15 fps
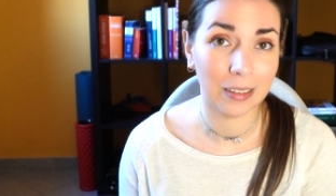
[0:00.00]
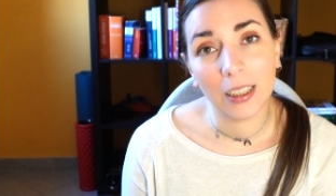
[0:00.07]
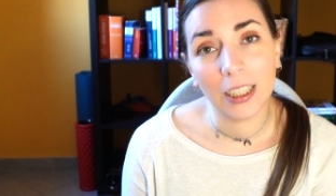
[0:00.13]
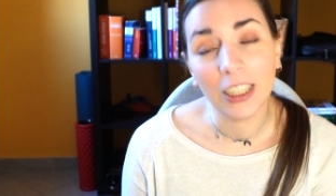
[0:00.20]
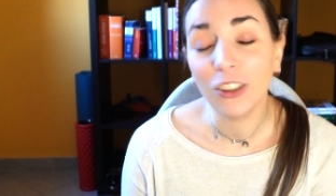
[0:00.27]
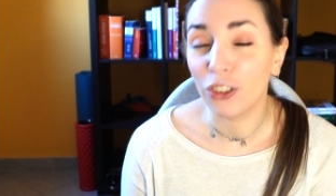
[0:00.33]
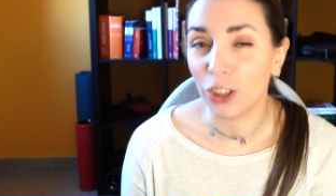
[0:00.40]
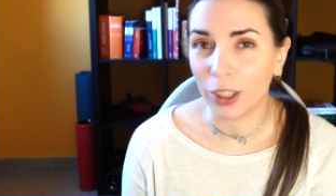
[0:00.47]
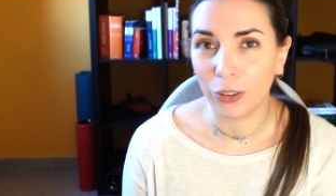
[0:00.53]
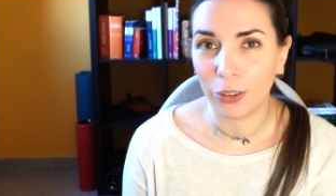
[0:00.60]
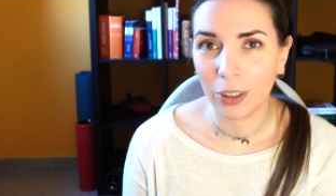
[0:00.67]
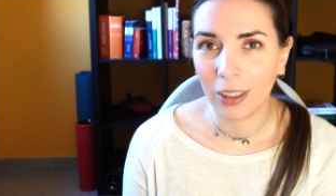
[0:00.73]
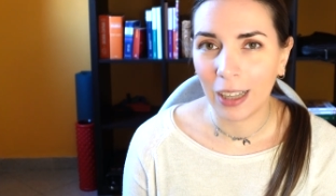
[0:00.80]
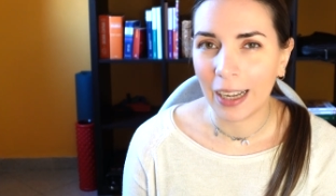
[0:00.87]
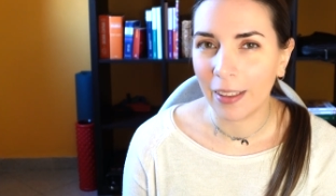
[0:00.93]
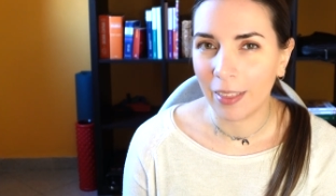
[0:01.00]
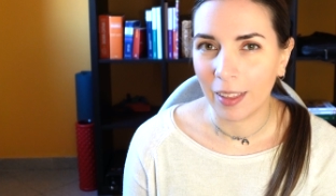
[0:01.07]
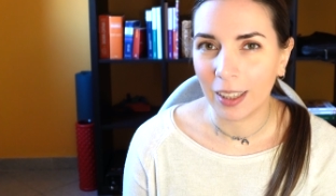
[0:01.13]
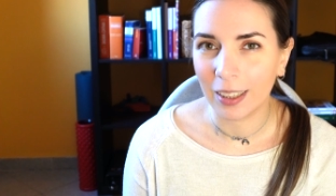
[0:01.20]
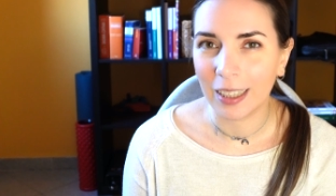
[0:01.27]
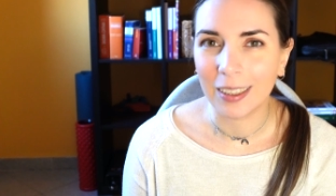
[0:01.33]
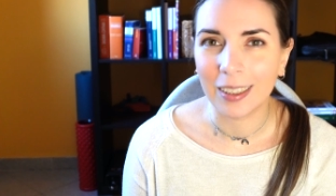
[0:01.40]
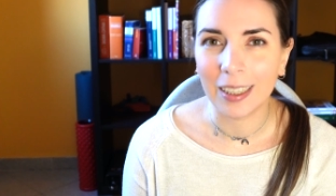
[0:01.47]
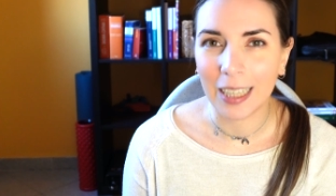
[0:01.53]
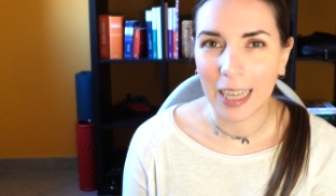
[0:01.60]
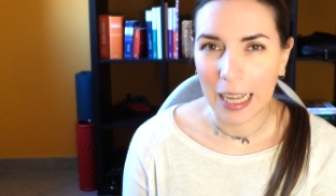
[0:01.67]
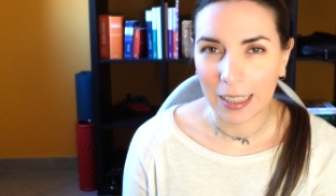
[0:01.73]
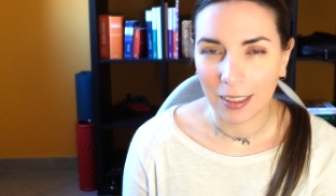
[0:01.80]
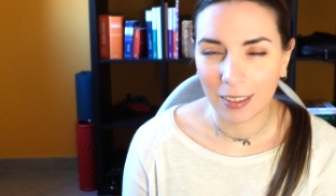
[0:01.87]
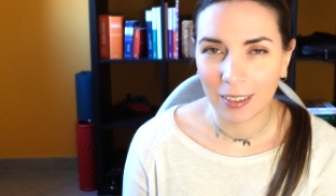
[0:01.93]
In general, I think that the
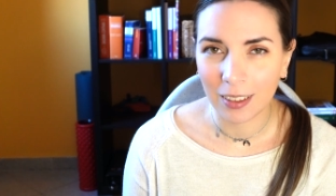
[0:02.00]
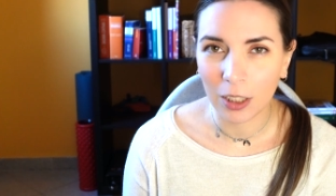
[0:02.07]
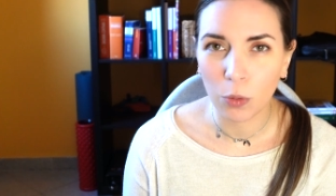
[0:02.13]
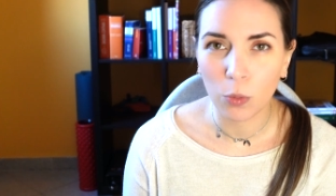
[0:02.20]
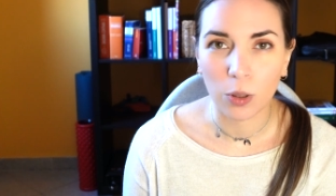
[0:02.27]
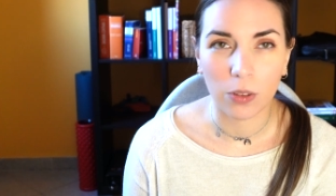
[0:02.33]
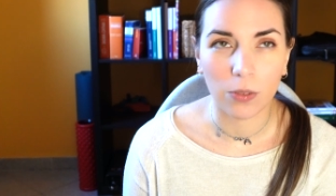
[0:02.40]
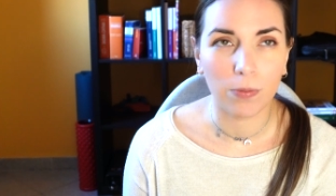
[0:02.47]
ending was